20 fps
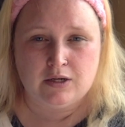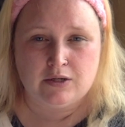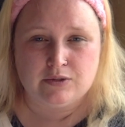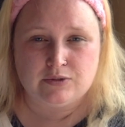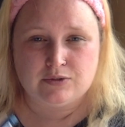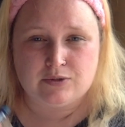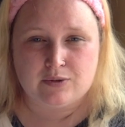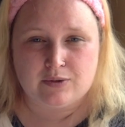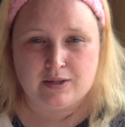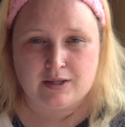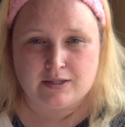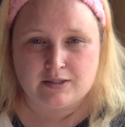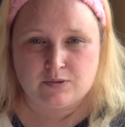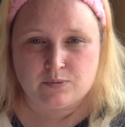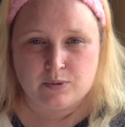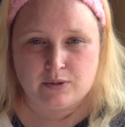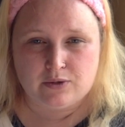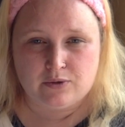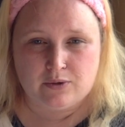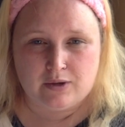so that's
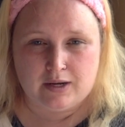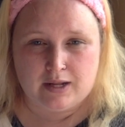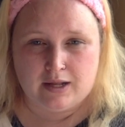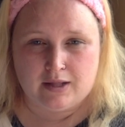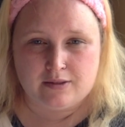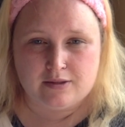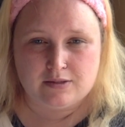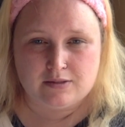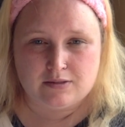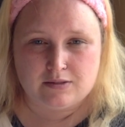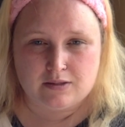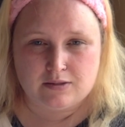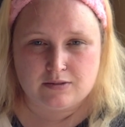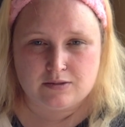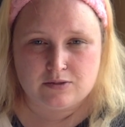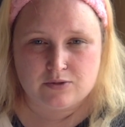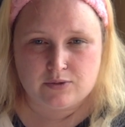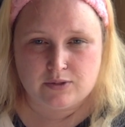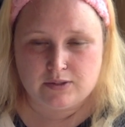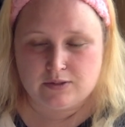where you can add the
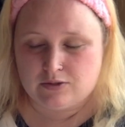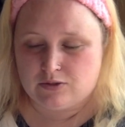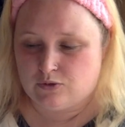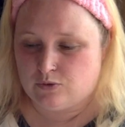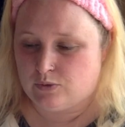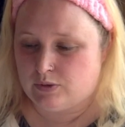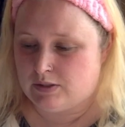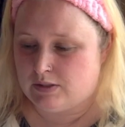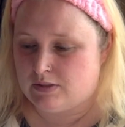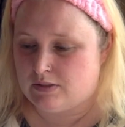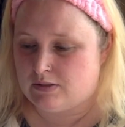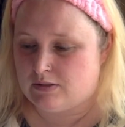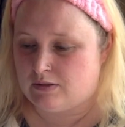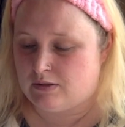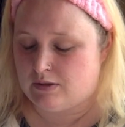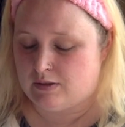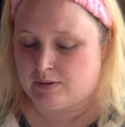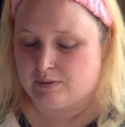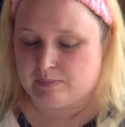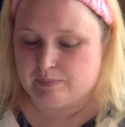sunscreen to it.
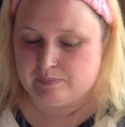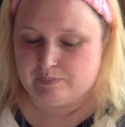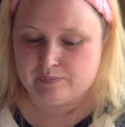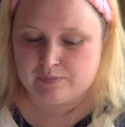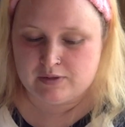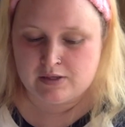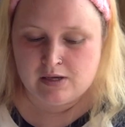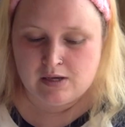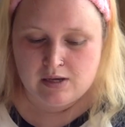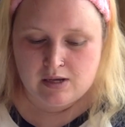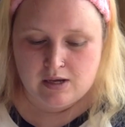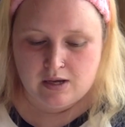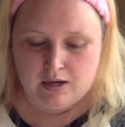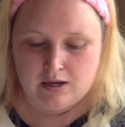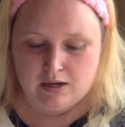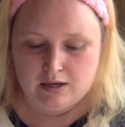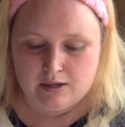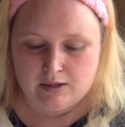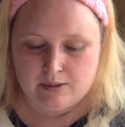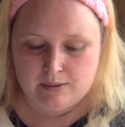Um,
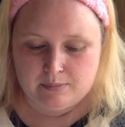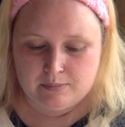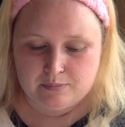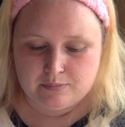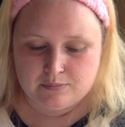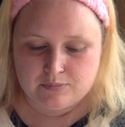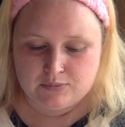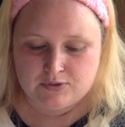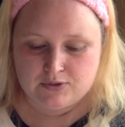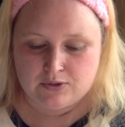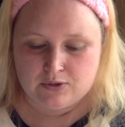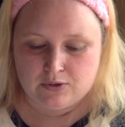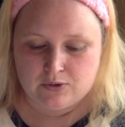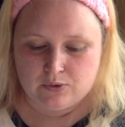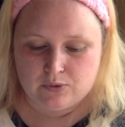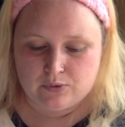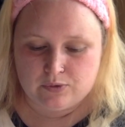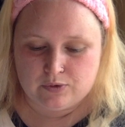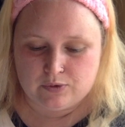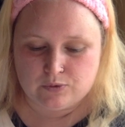um,
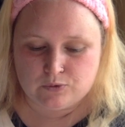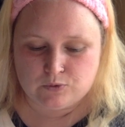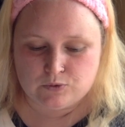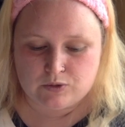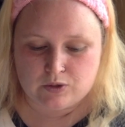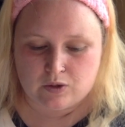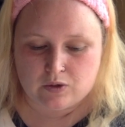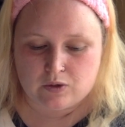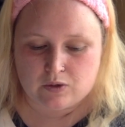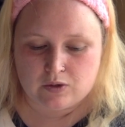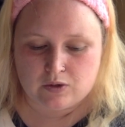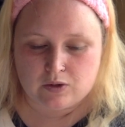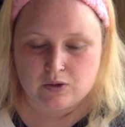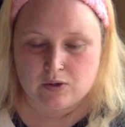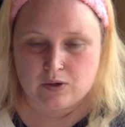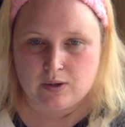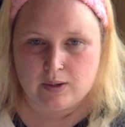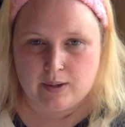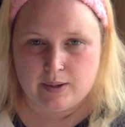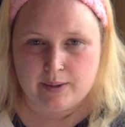so those
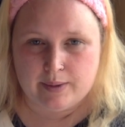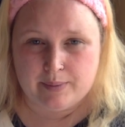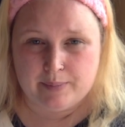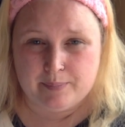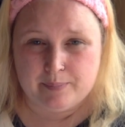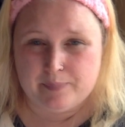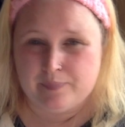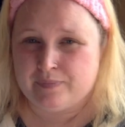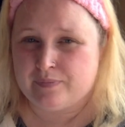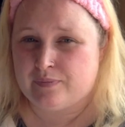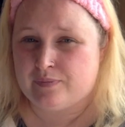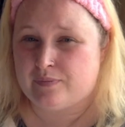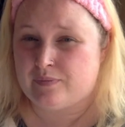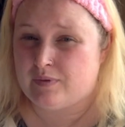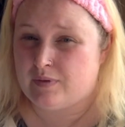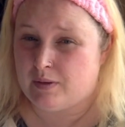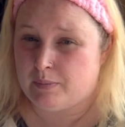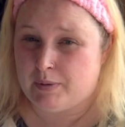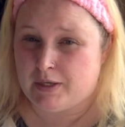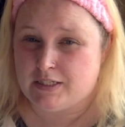are um,
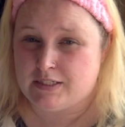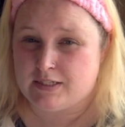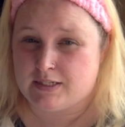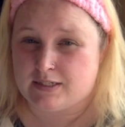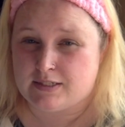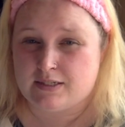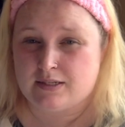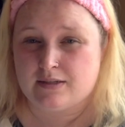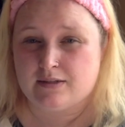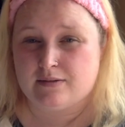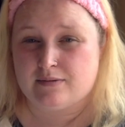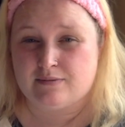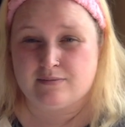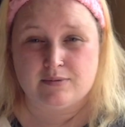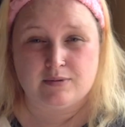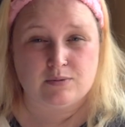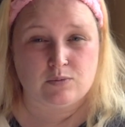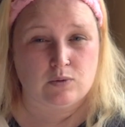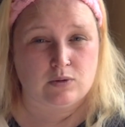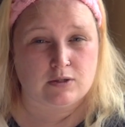the basic
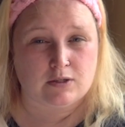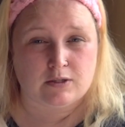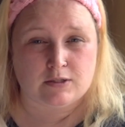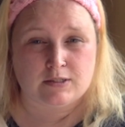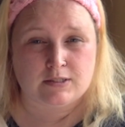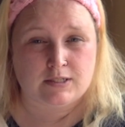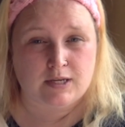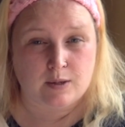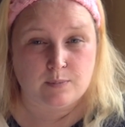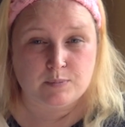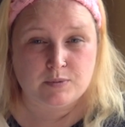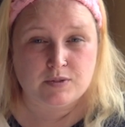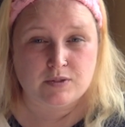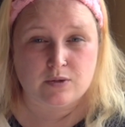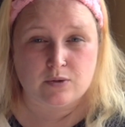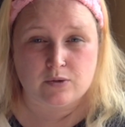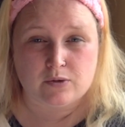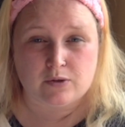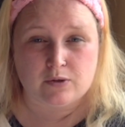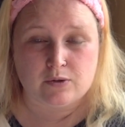uh, steps
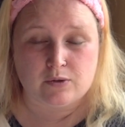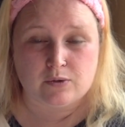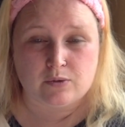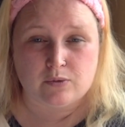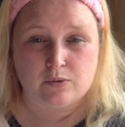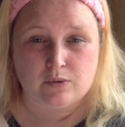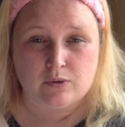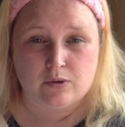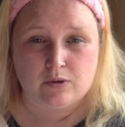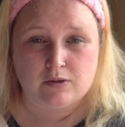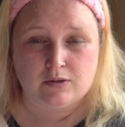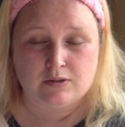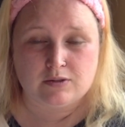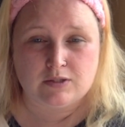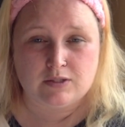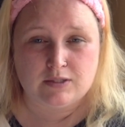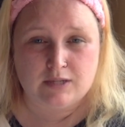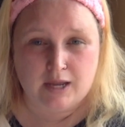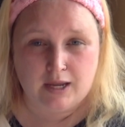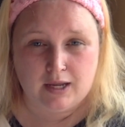uh,
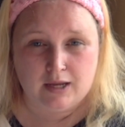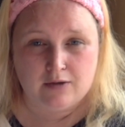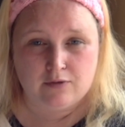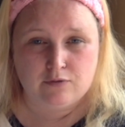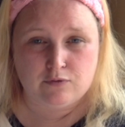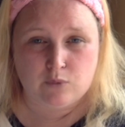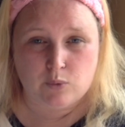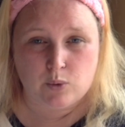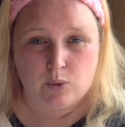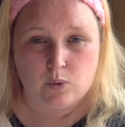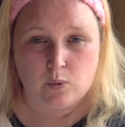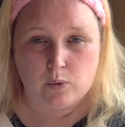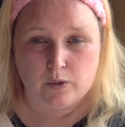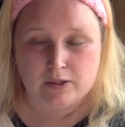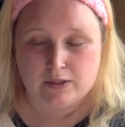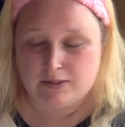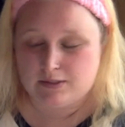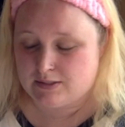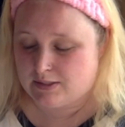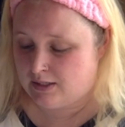to take for
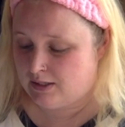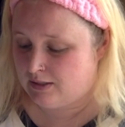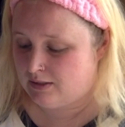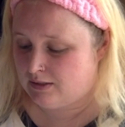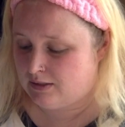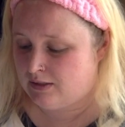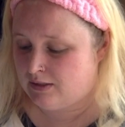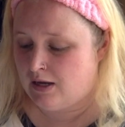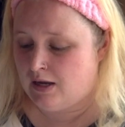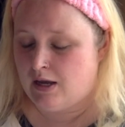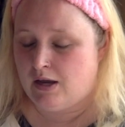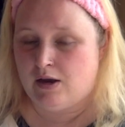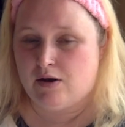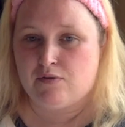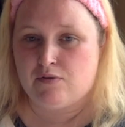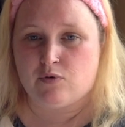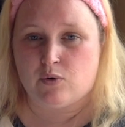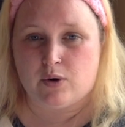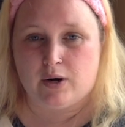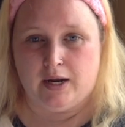oily skin
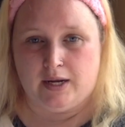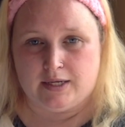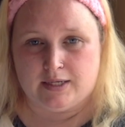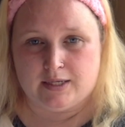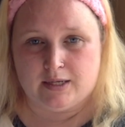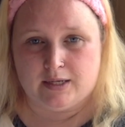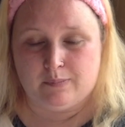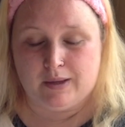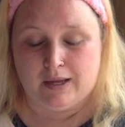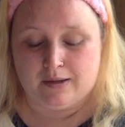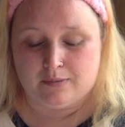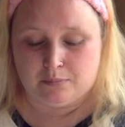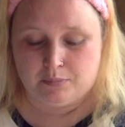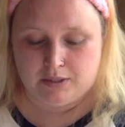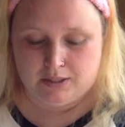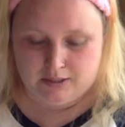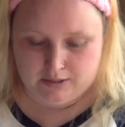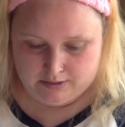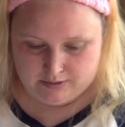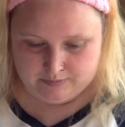for AM and
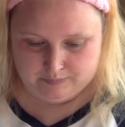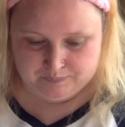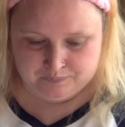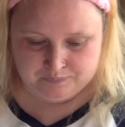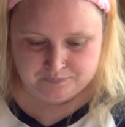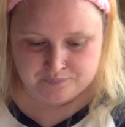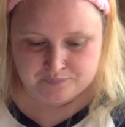PM.